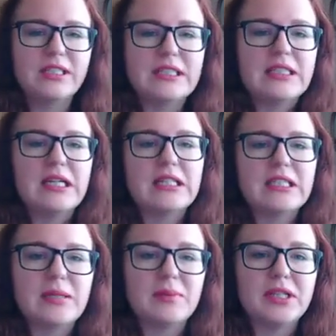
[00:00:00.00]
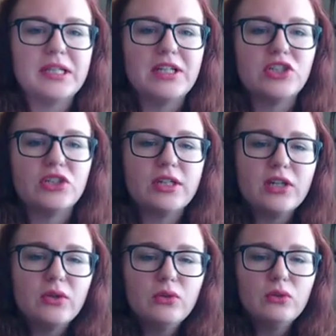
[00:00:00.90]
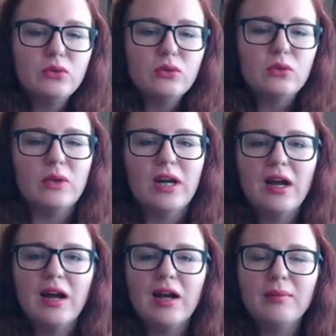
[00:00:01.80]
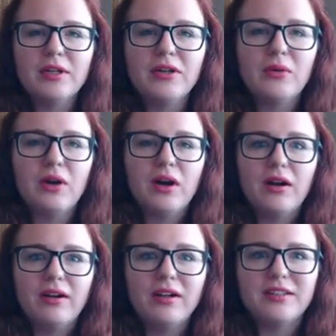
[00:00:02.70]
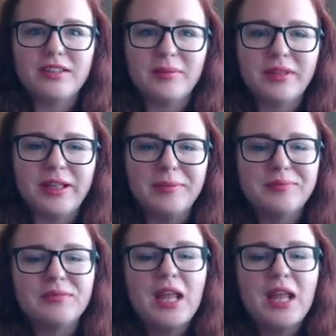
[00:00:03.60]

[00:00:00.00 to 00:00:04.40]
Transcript: It's not something that you're like, ooh, I'm going to go audit something.